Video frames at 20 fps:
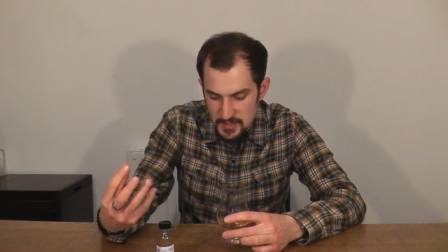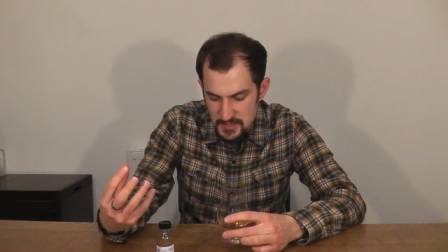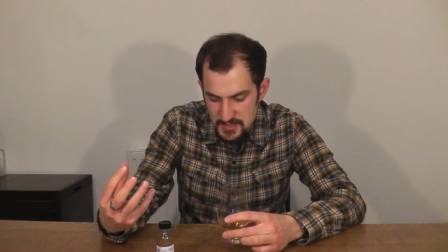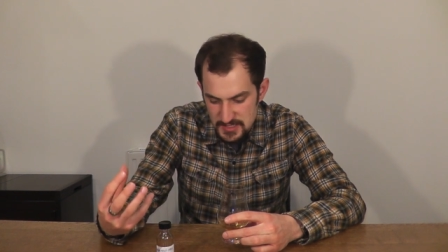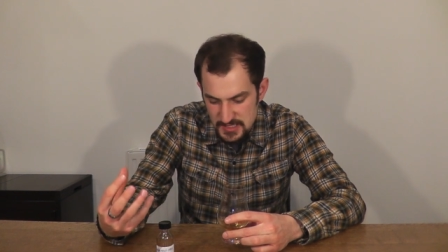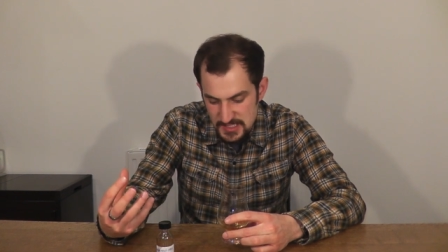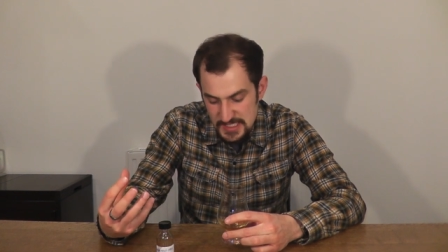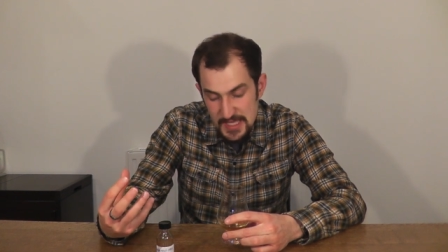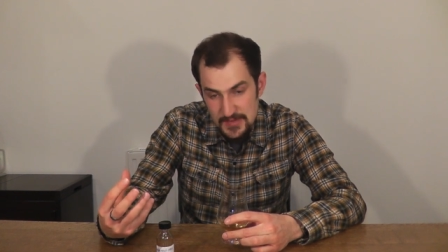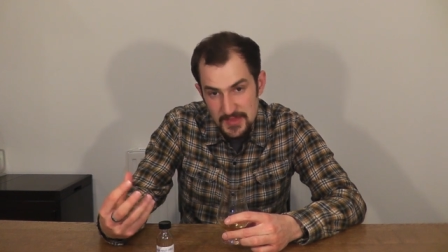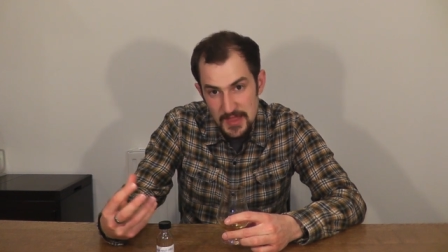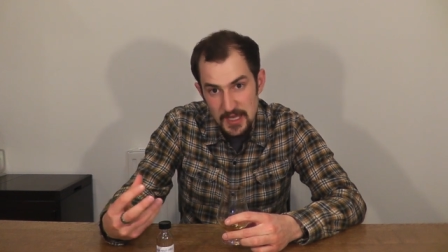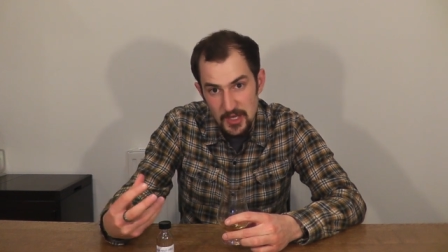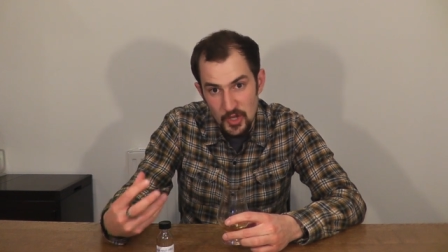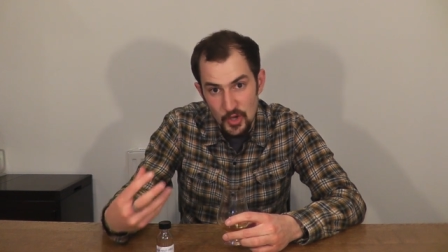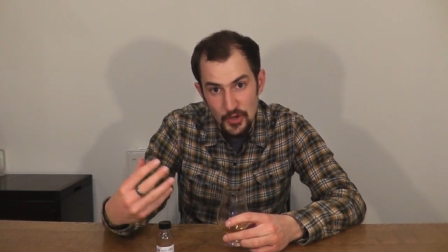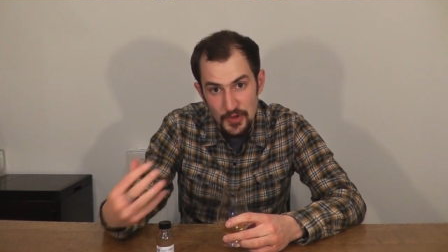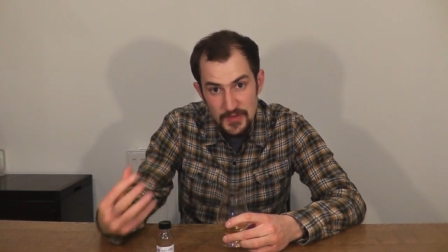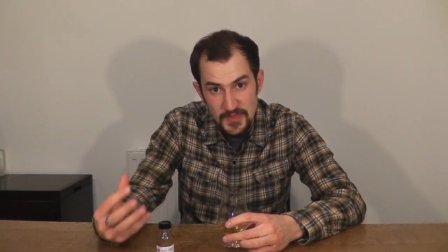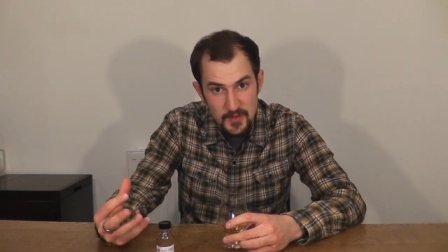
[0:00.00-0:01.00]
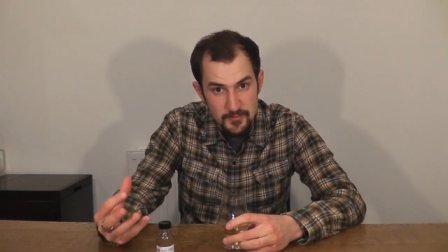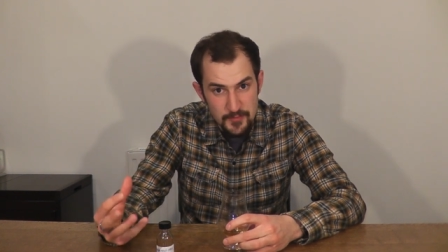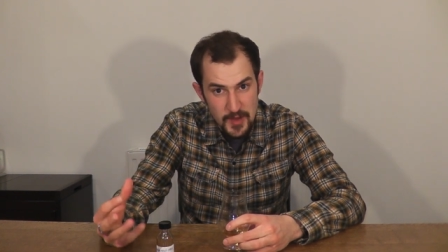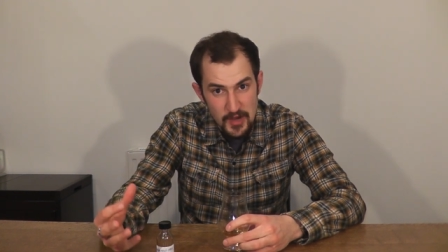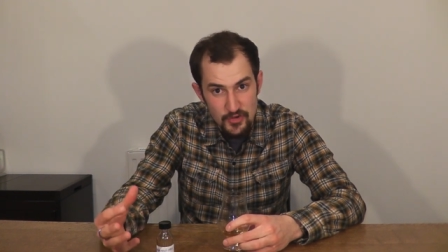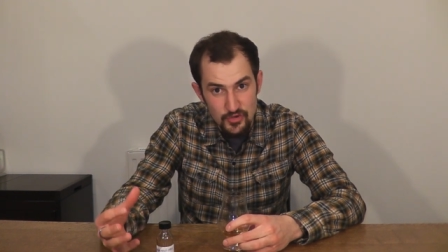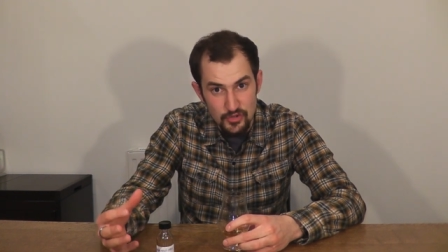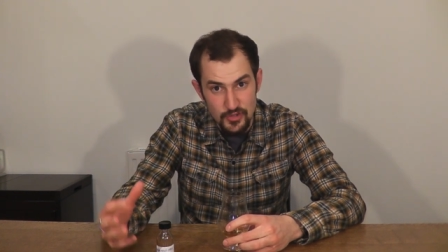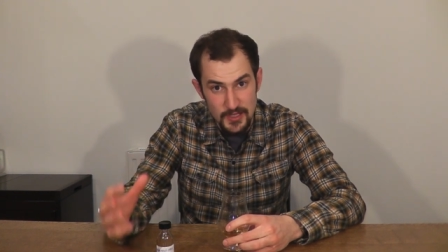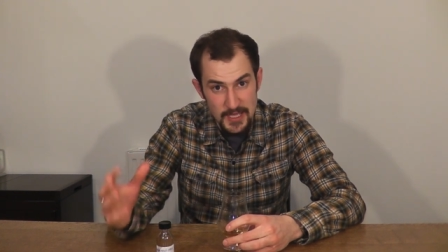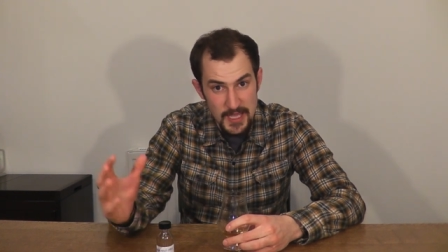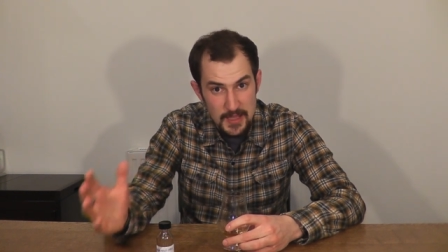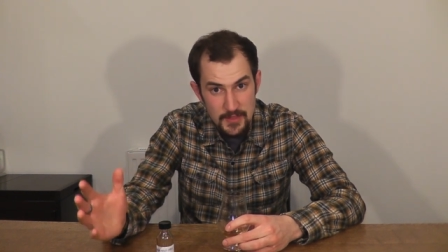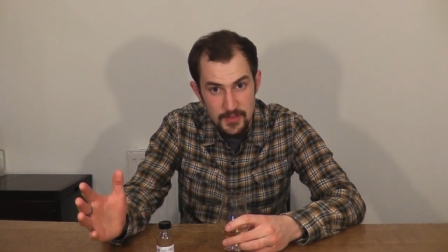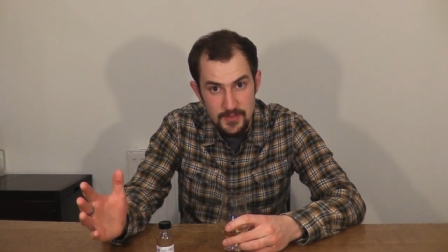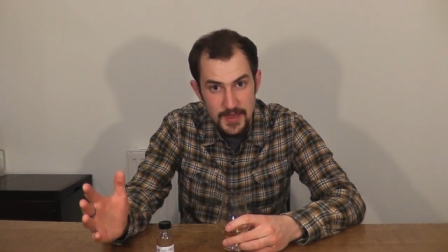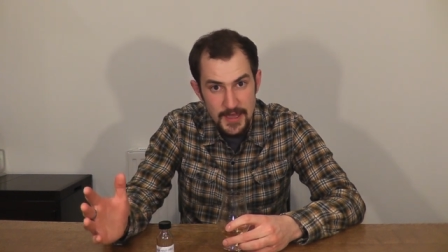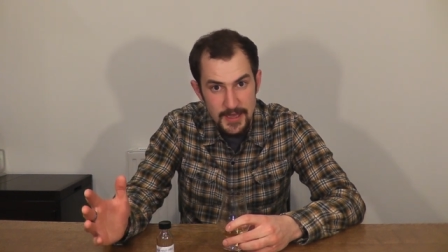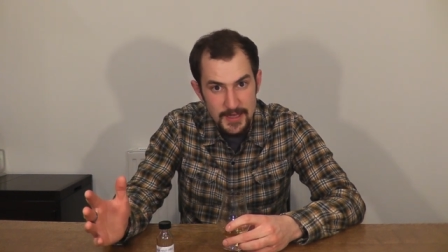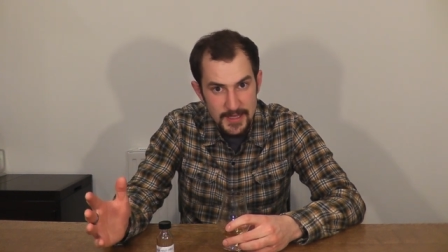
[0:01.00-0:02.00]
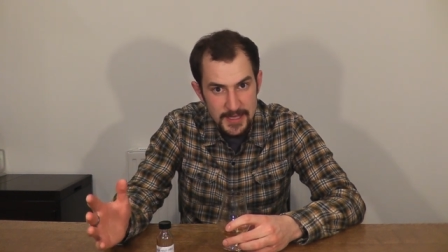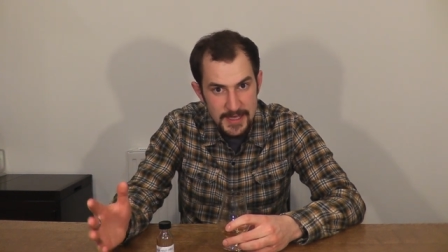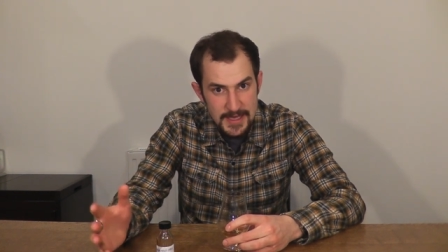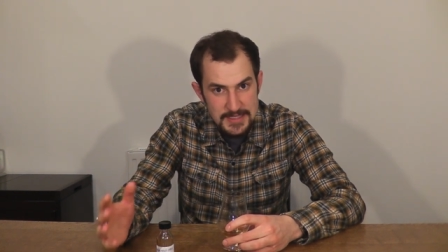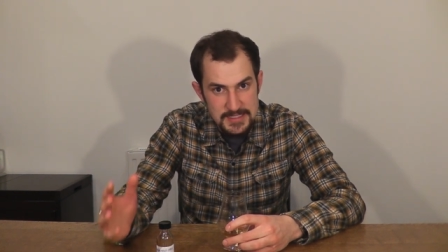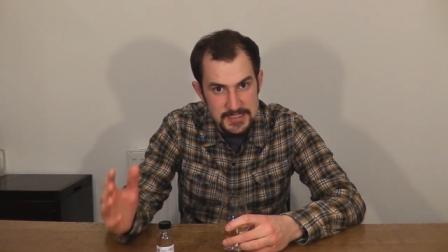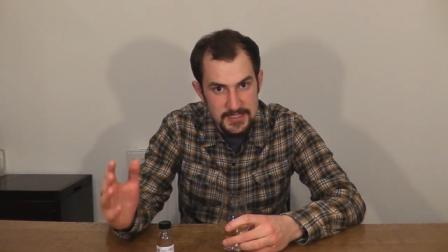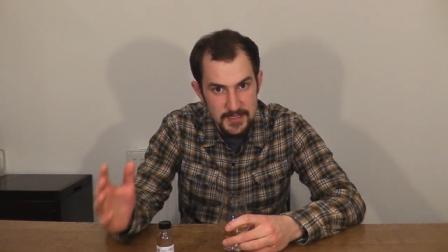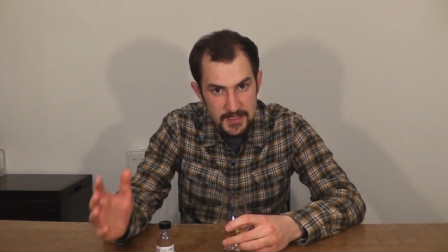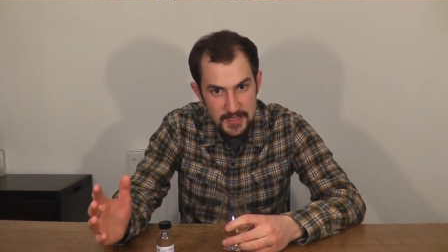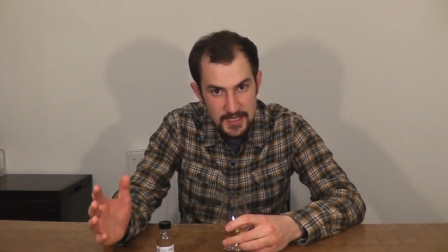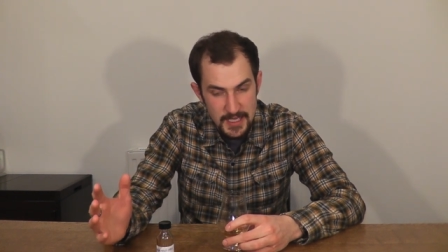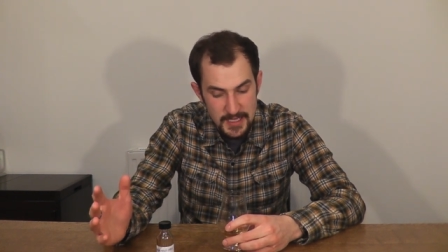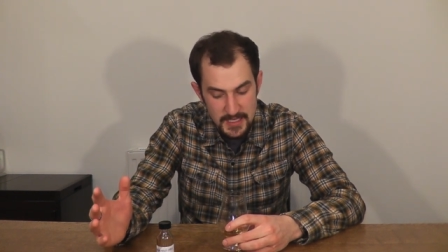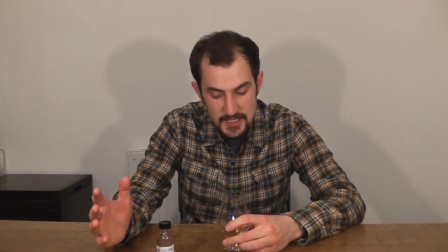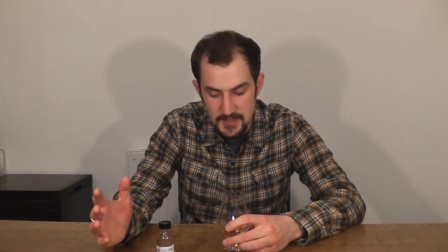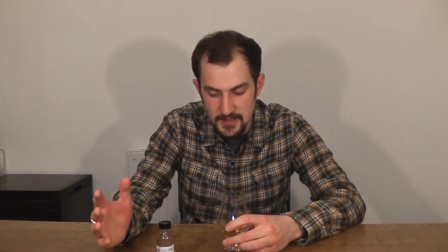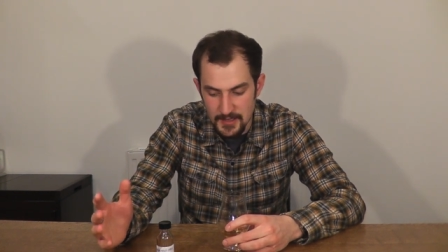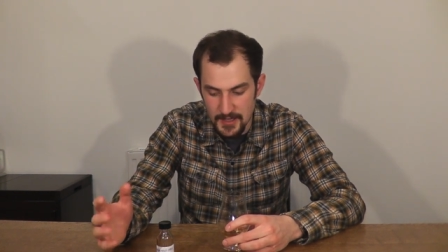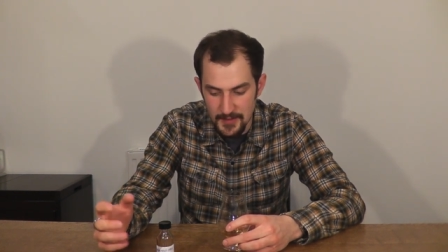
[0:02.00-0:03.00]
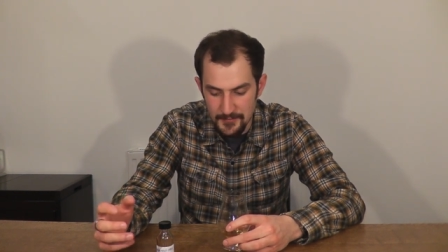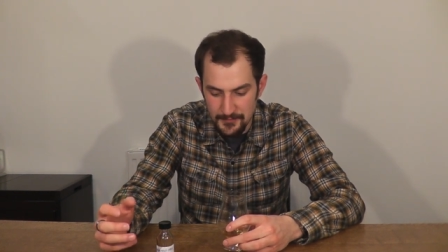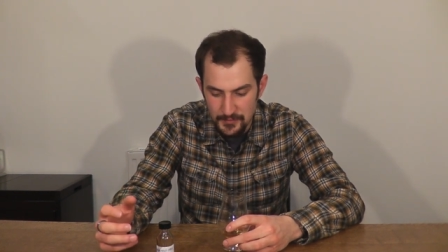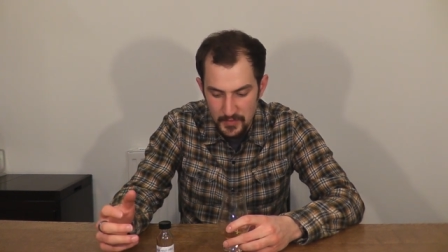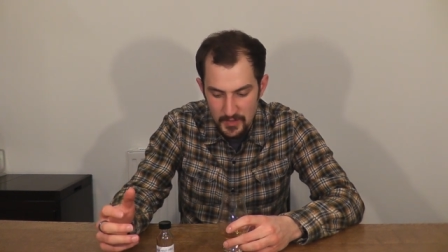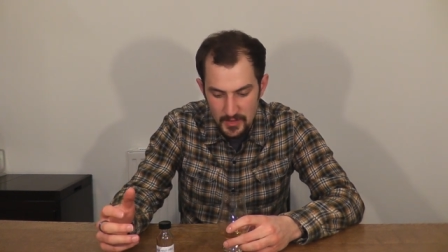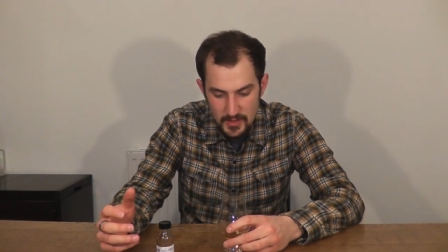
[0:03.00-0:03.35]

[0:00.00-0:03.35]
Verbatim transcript: sit that long in the barrel in that heat in India,